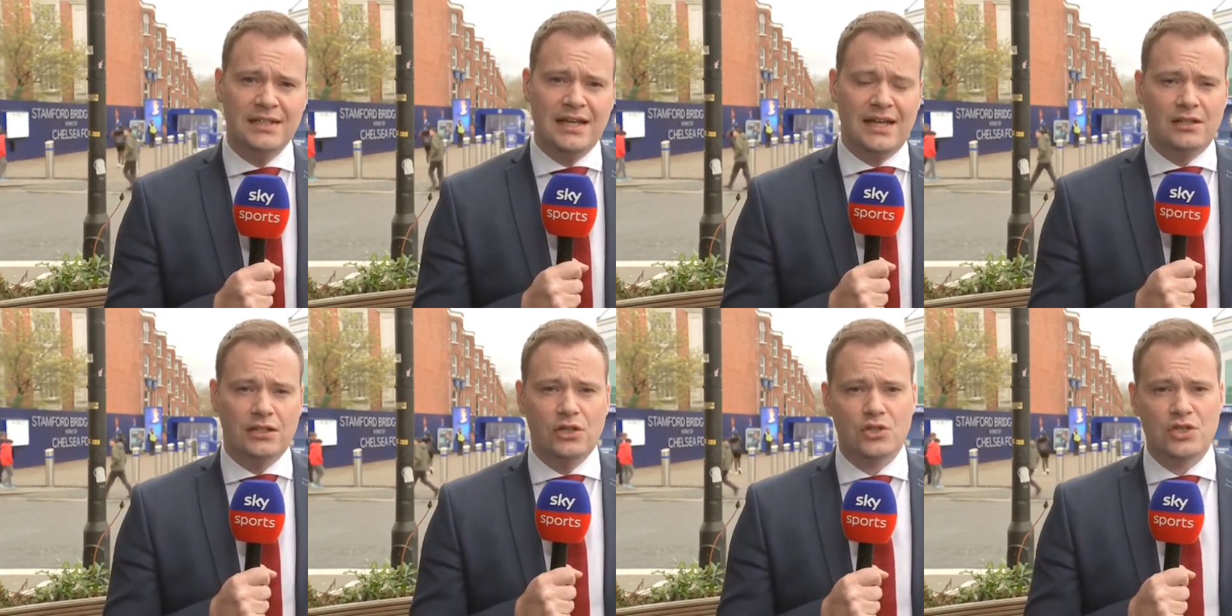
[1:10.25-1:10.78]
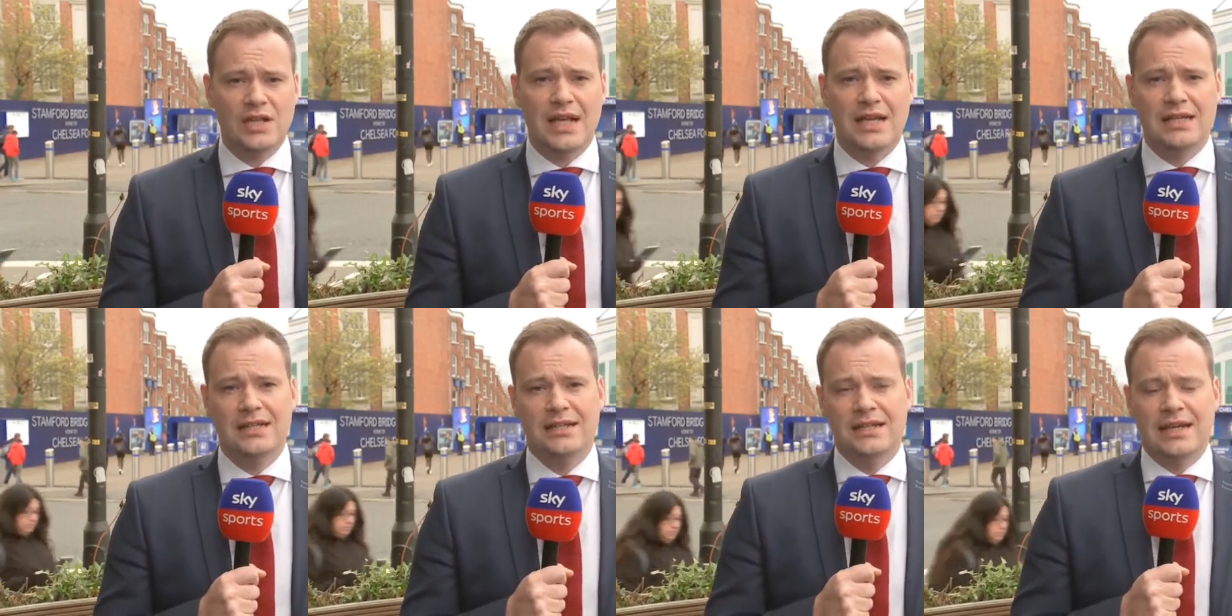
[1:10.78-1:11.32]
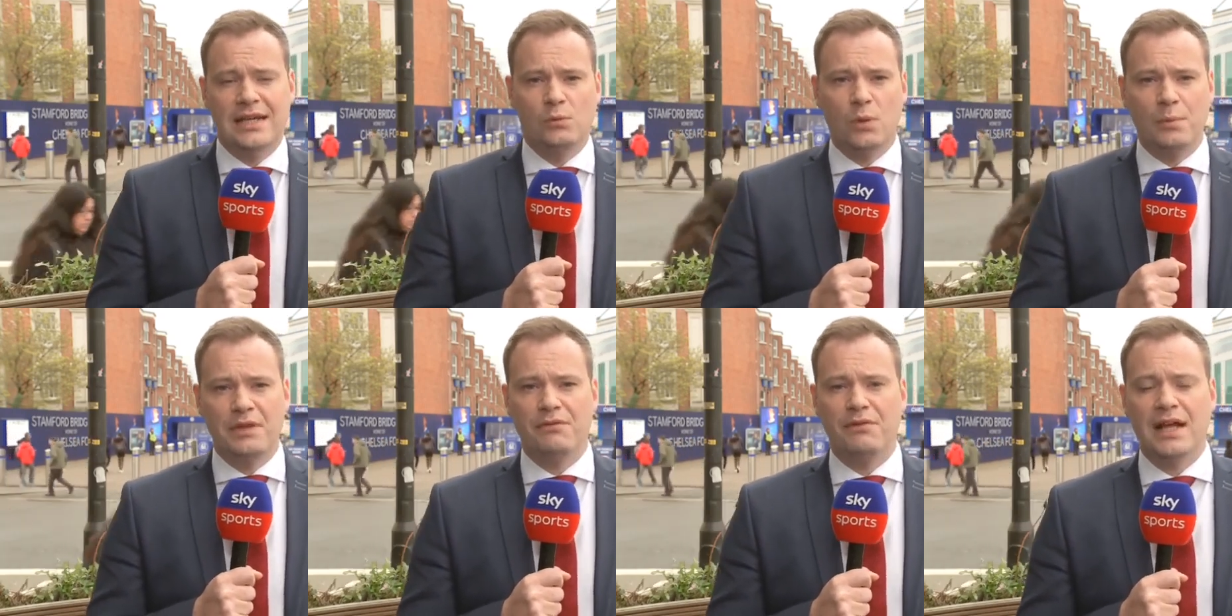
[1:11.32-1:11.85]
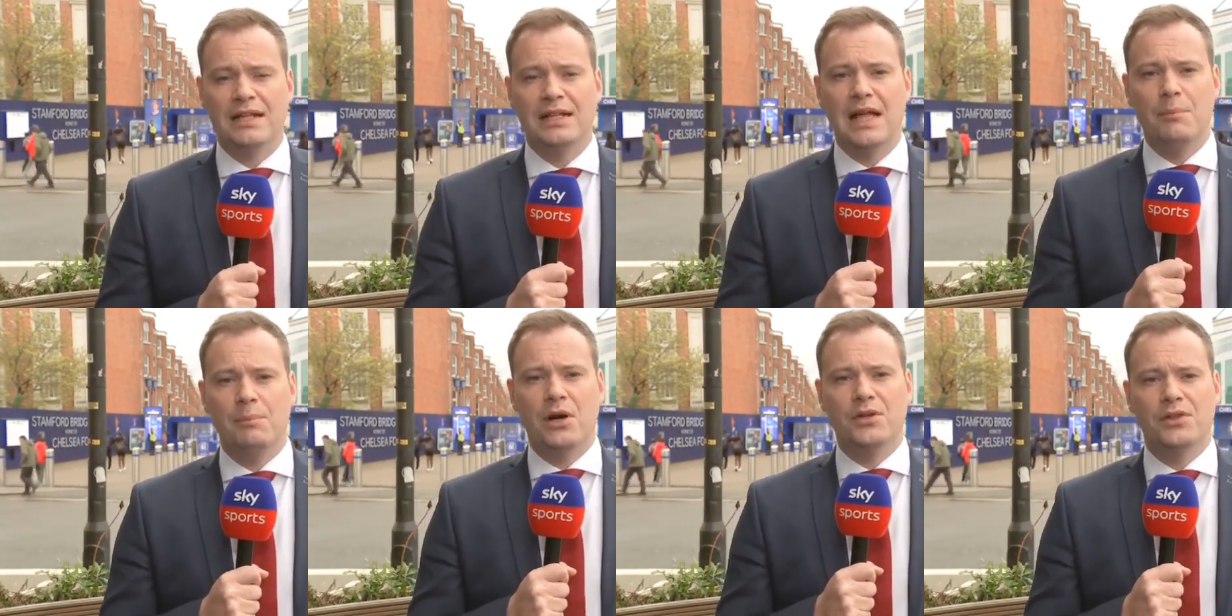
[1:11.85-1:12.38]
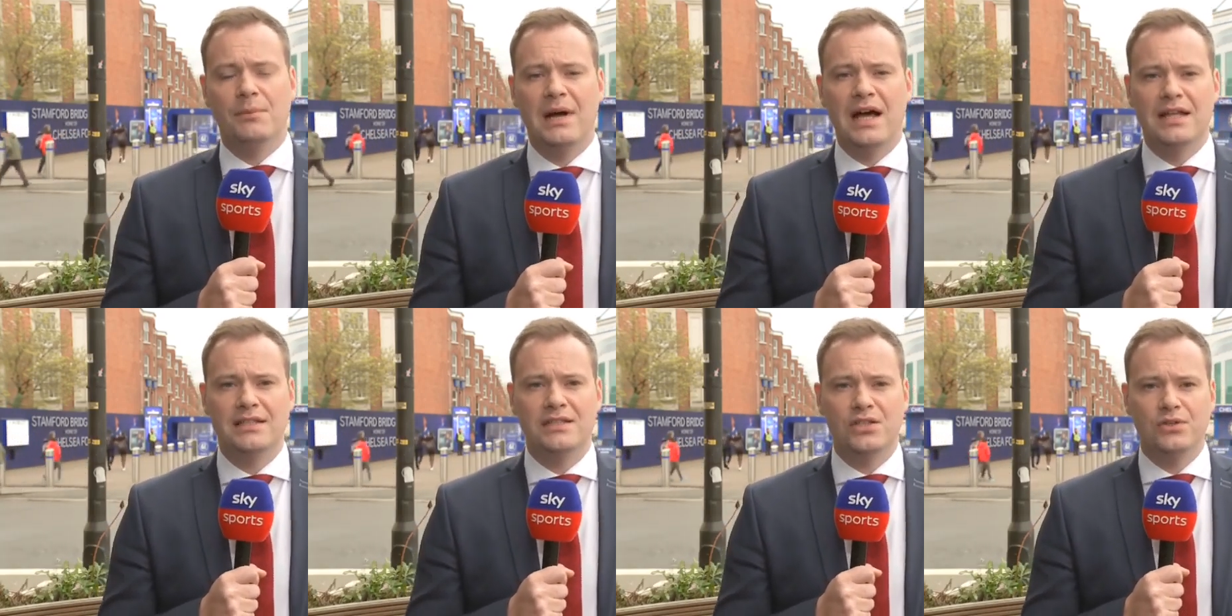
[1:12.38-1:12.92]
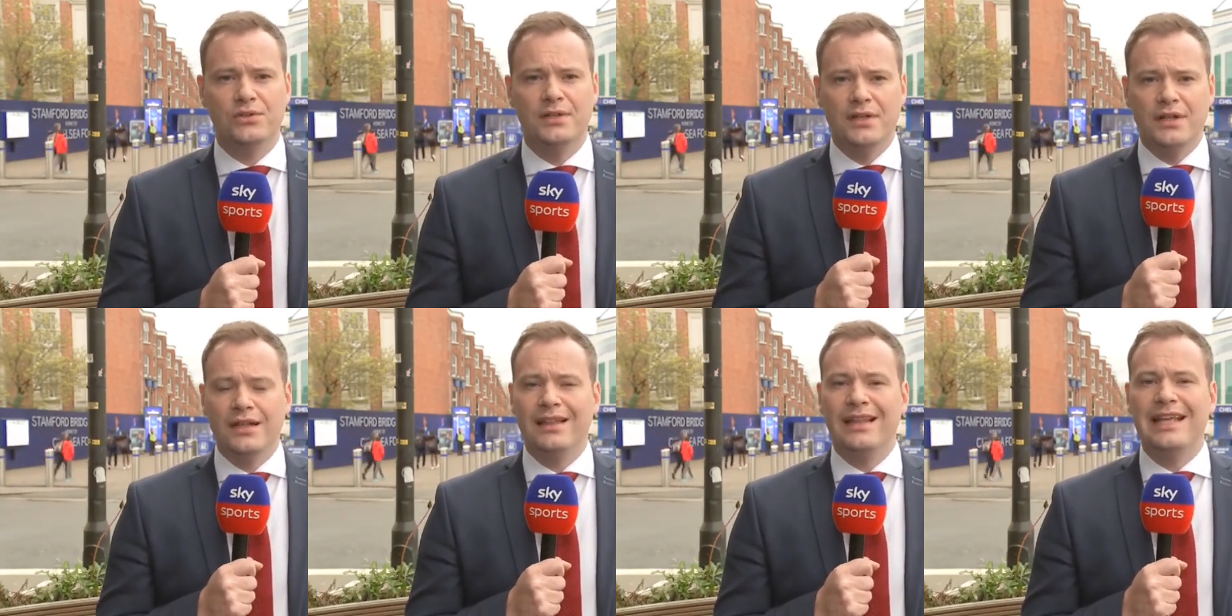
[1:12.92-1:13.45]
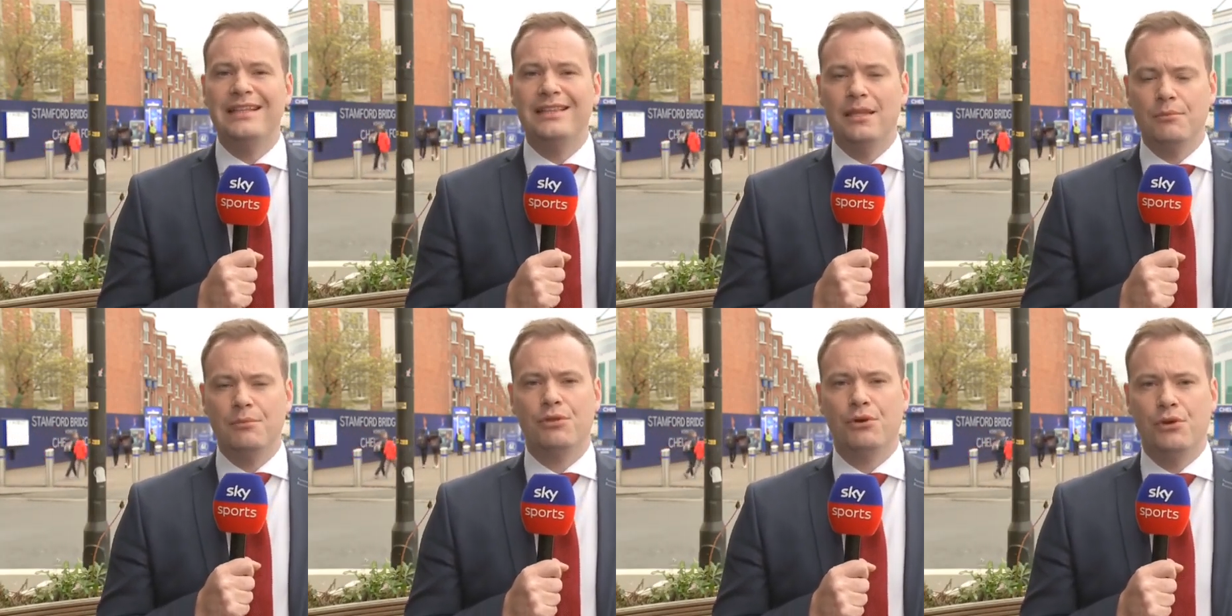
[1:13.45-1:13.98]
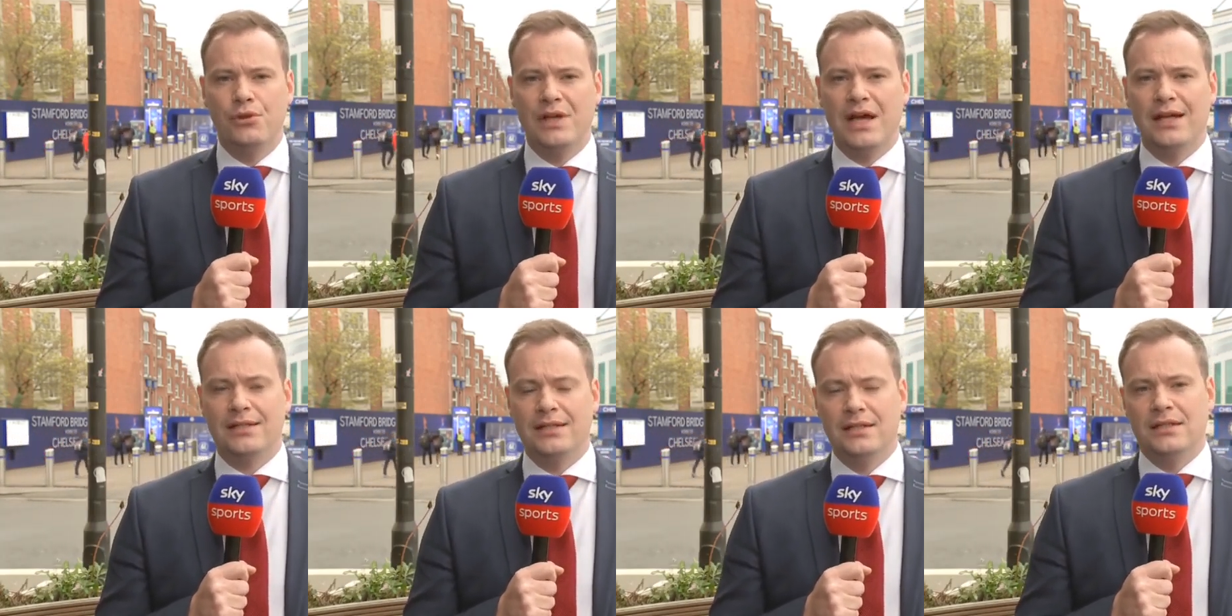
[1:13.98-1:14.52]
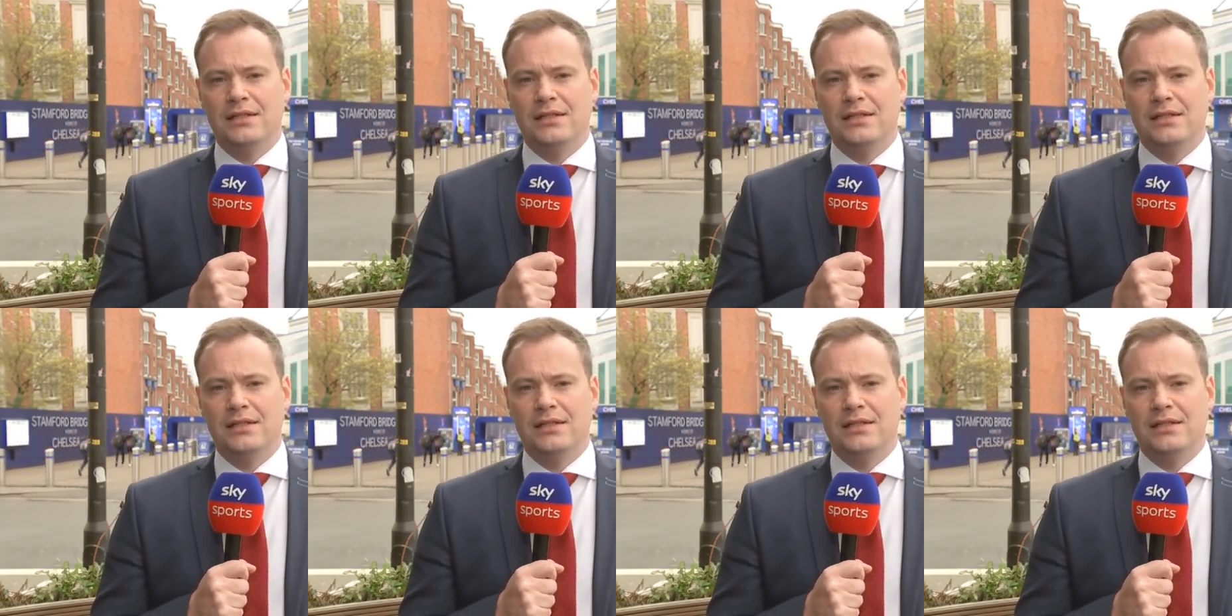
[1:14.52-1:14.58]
and it looks like it will be Frank Lampard, the man to lead them through that,